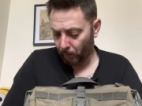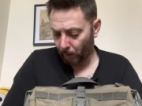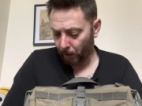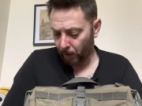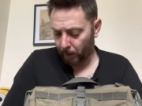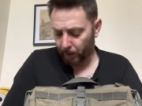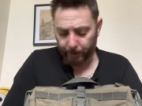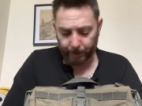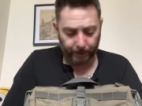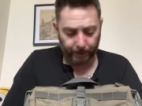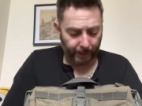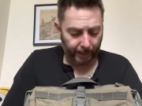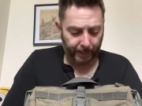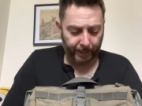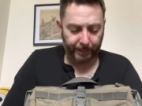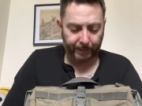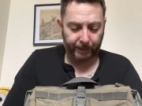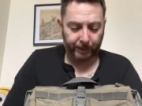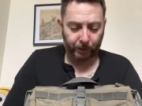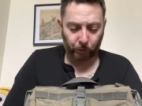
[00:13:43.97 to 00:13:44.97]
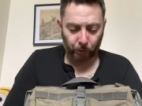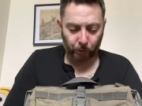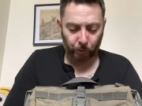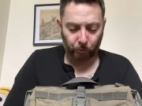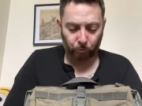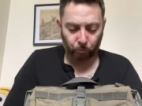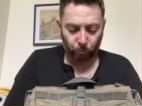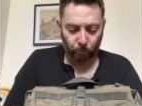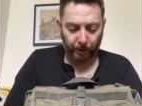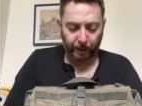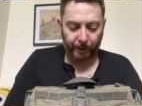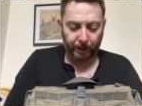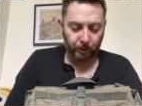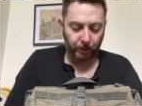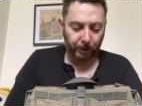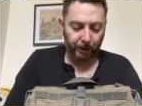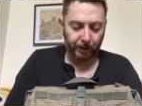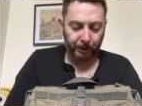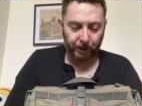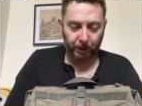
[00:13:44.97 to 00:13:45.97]
and it's just really
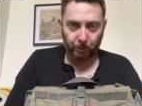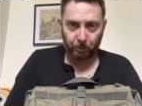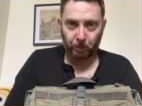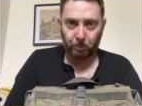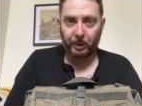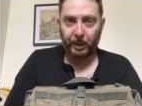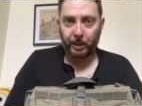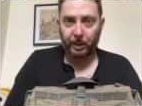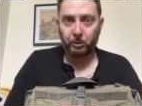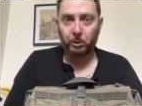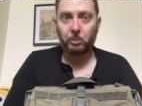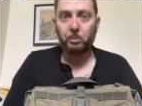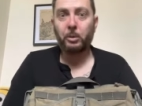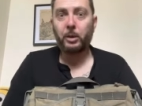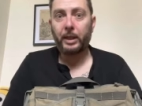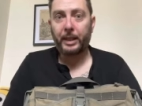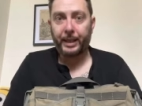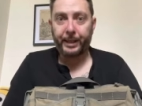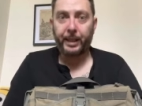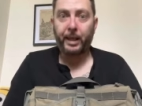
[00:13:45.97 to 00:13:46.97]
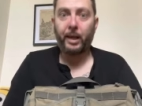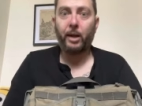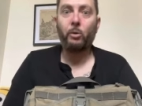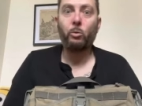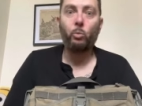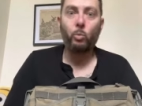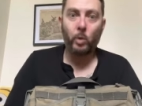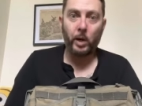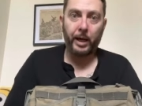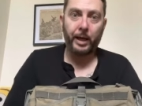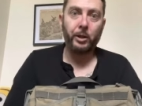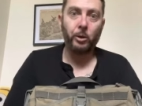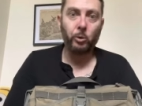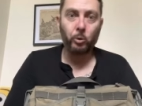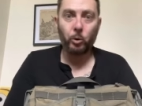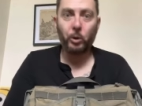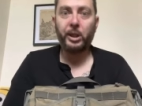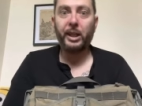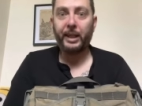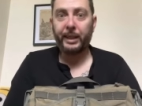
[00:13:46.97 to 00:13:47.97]
good in terms of being able to plan out where
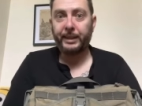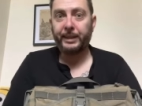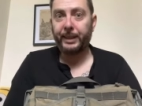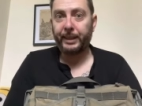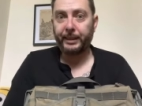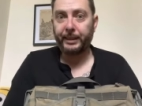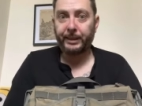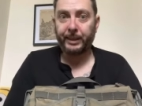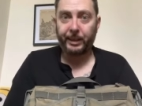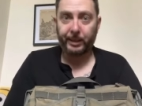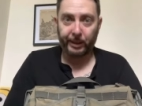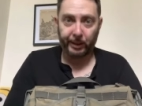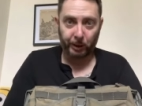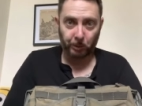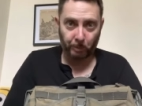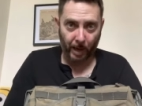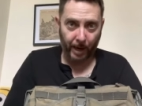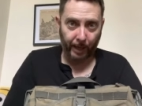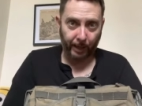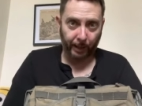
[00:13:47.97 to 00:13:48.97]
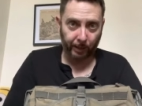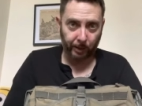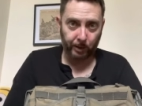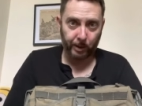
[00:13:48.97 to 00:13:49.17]
your kit is in this bag.